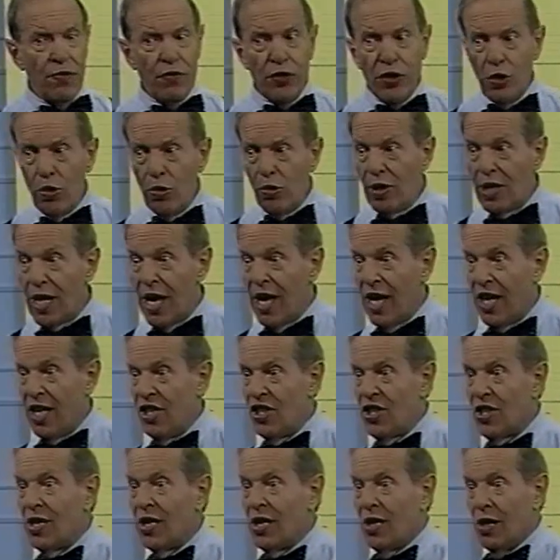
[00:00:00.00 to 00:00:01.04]
few
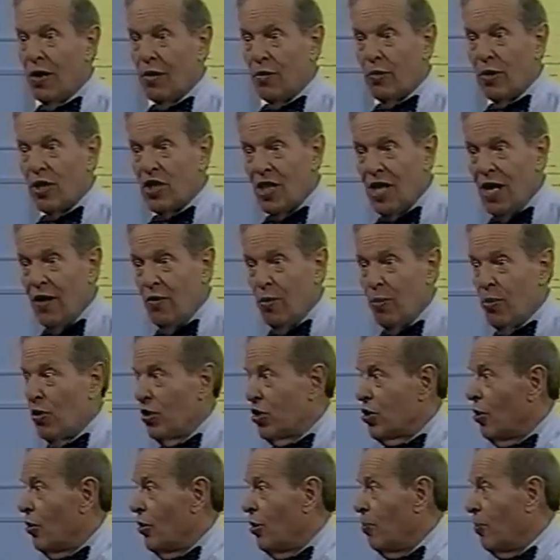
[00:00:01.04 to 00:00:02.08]
days of
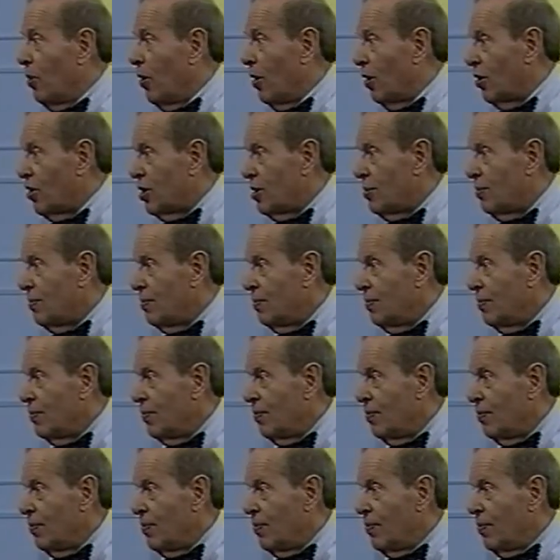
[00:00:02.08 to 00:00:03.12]
receivables on the books.
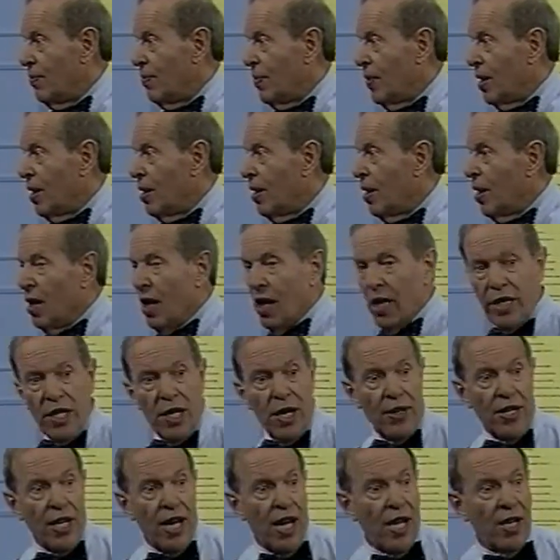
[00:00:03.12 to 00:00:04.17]
On the
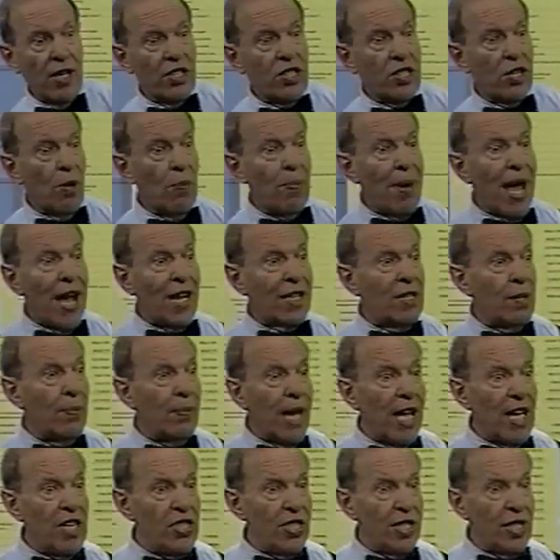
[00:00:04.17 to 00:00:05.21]
other hand, let's go back to
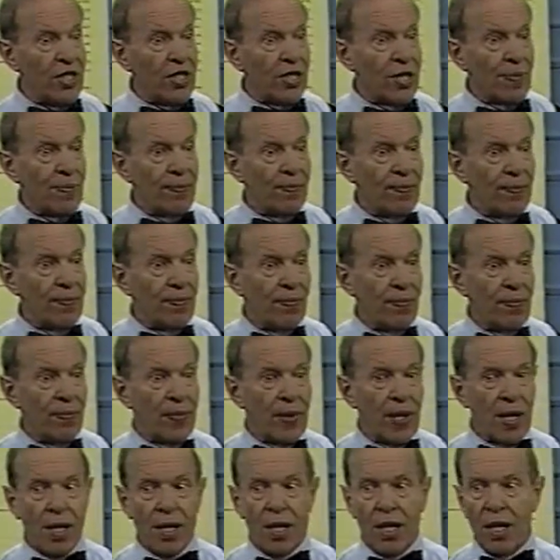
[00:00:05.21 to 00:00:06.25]
Macy's.
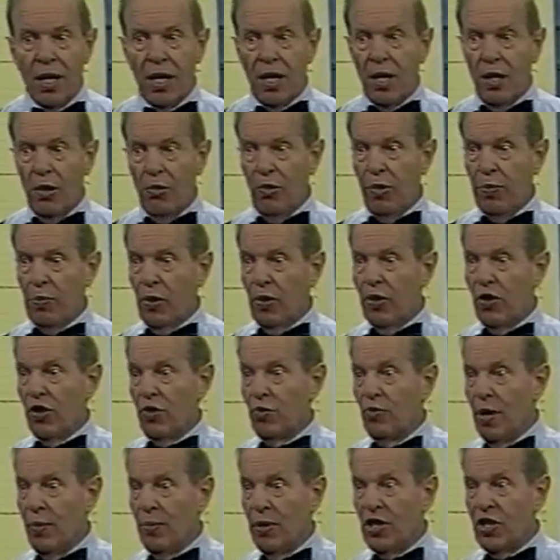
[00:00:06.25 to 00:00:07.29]
We
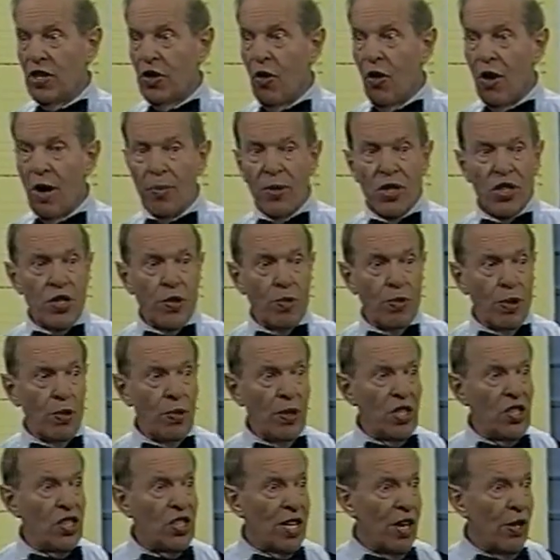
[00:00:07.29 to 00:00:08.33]
produce women's garments and we're
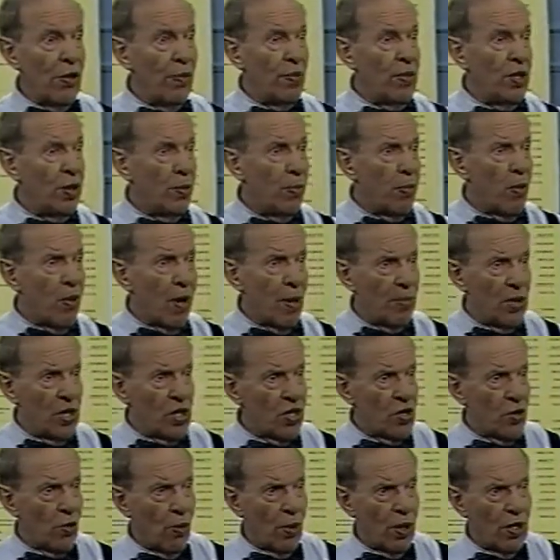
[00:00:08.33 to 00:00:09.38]
going to sell them to department
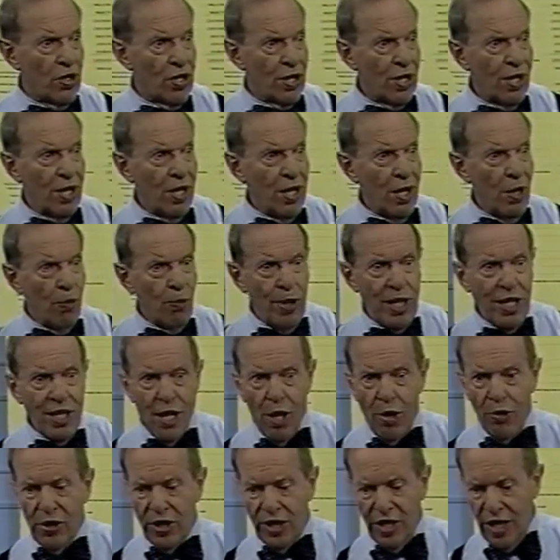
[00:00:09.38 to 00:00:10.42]
stores. We
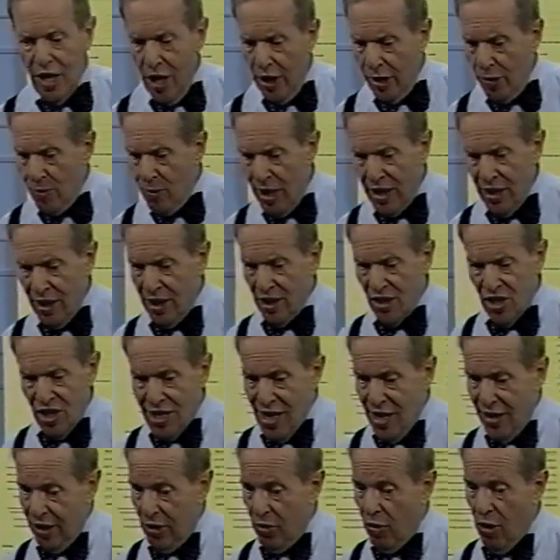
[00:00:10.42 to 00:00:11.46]
know that the only way you can
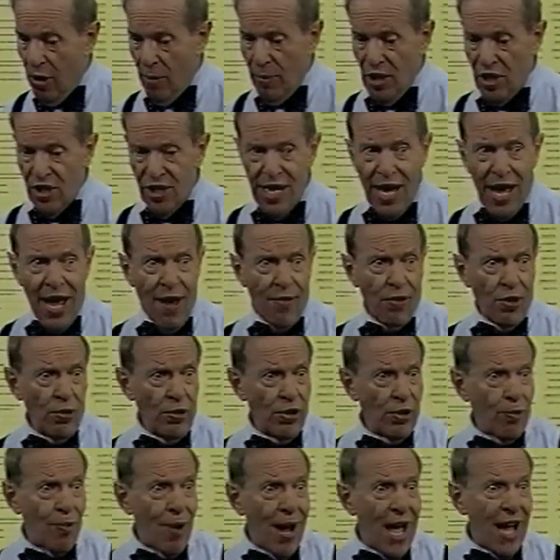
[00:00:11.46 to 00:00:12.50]
sell a garment is to have it on
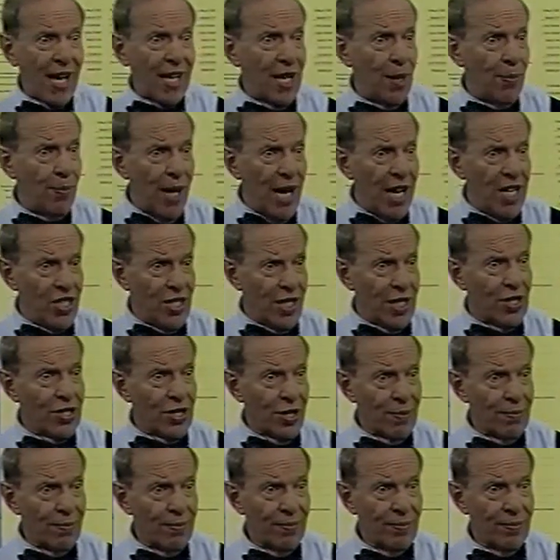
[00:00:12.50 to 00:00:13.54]
the rack at Macy's.